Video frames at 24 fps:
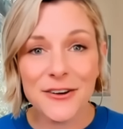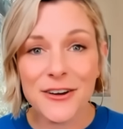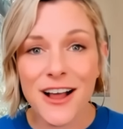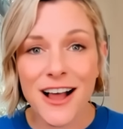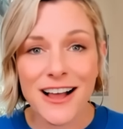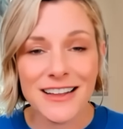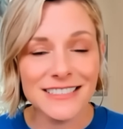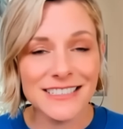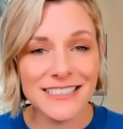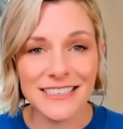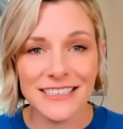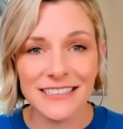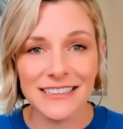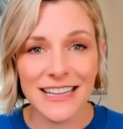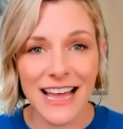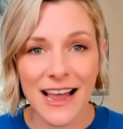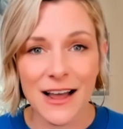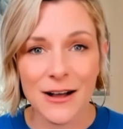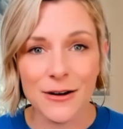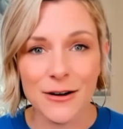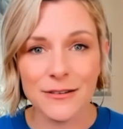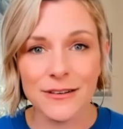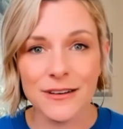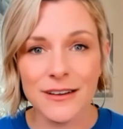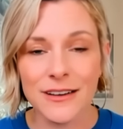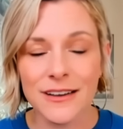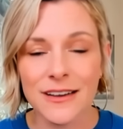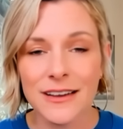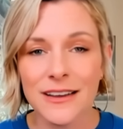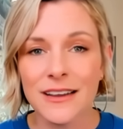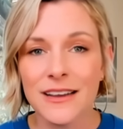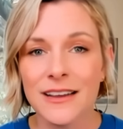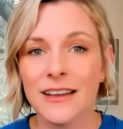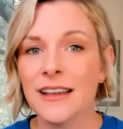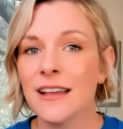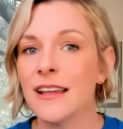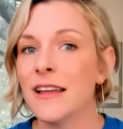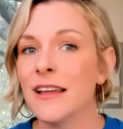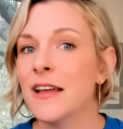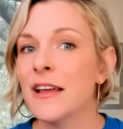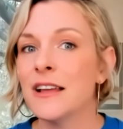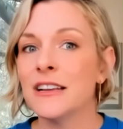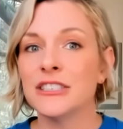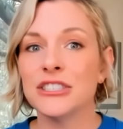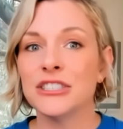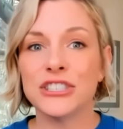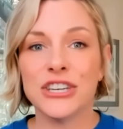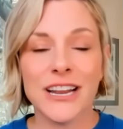content aloud,
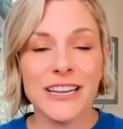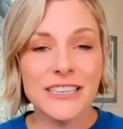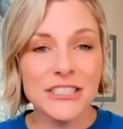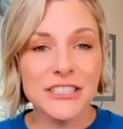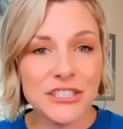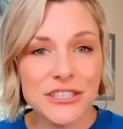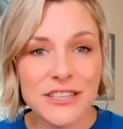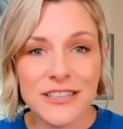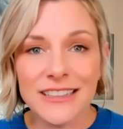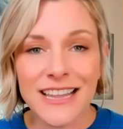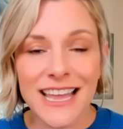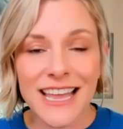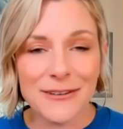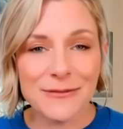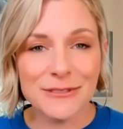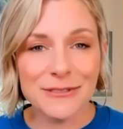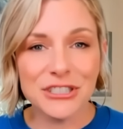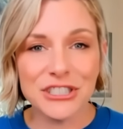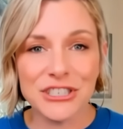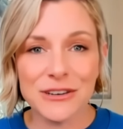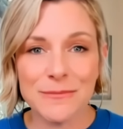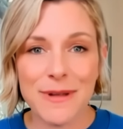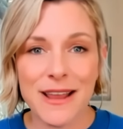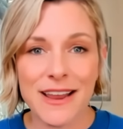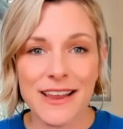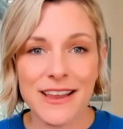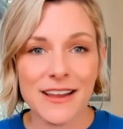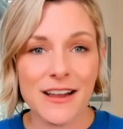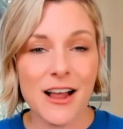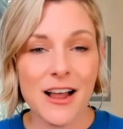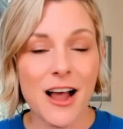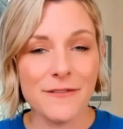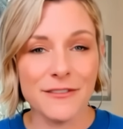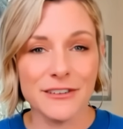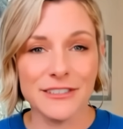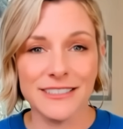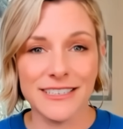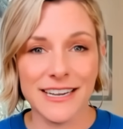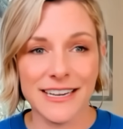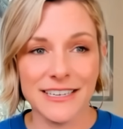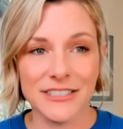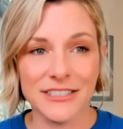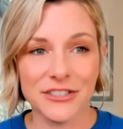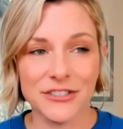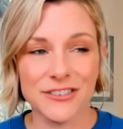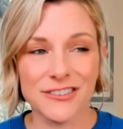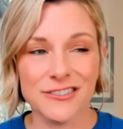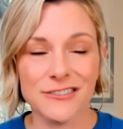change the language to make it
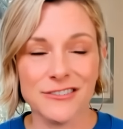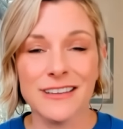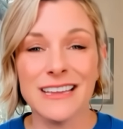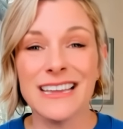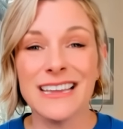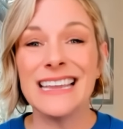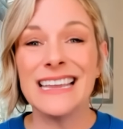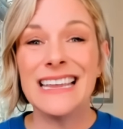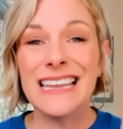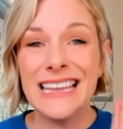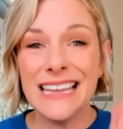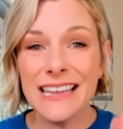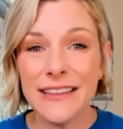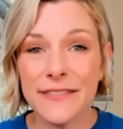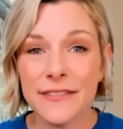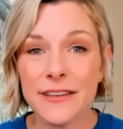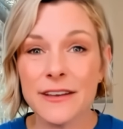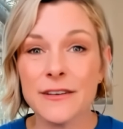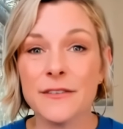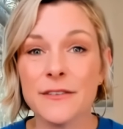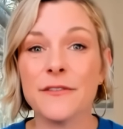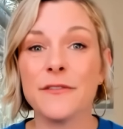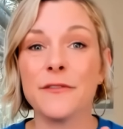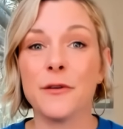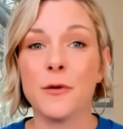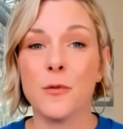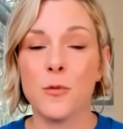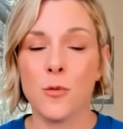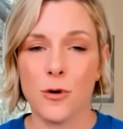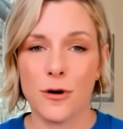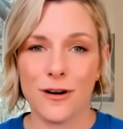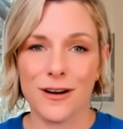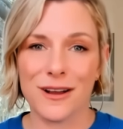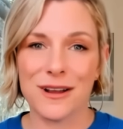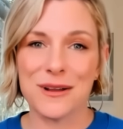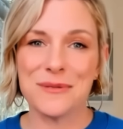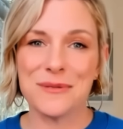conversational, even for work